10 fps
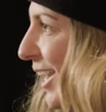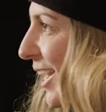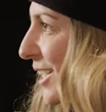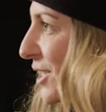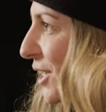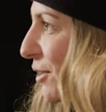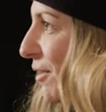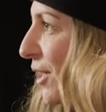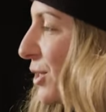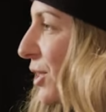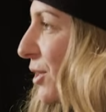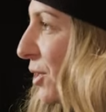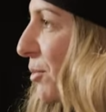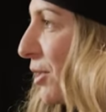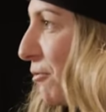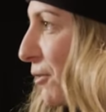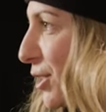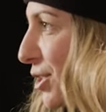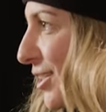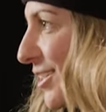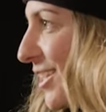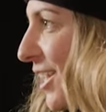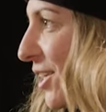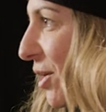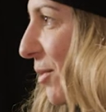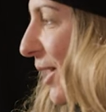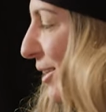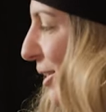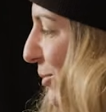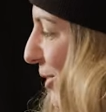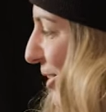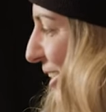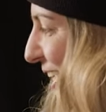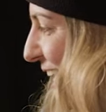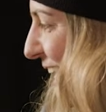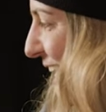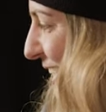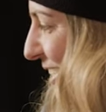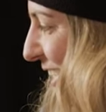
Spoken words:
and he found a little bit of friction in our Backland boot, and